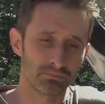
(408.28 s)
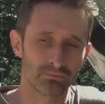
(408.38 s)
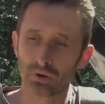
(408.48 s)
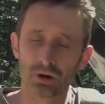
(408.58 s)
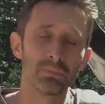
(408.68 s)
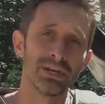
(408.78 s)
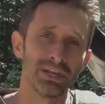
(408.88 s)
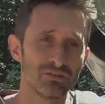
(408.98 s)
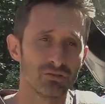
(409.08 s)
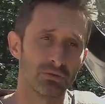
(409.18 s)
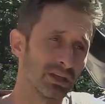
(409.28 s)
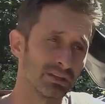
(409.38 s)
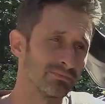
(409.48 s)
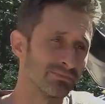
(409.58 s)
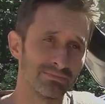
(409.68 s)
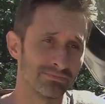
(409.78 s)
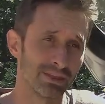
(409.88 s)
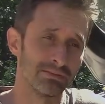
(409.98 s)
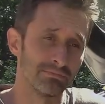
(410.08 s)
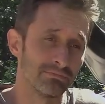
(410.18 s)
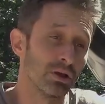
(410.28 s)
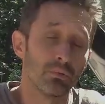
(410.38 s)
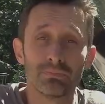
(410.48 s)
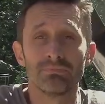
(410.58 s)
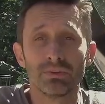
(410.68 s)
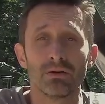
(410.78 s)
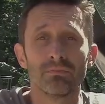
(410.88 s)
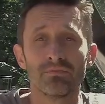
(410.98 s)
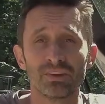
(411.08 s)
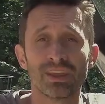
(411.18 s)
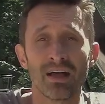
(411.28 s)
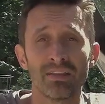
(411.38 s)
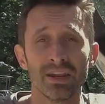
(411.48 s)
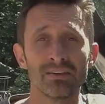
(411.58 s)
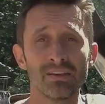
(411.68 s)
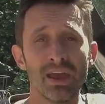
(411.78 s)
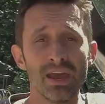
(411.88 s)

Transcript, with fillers: permanent injury and and you know well you know fatalities.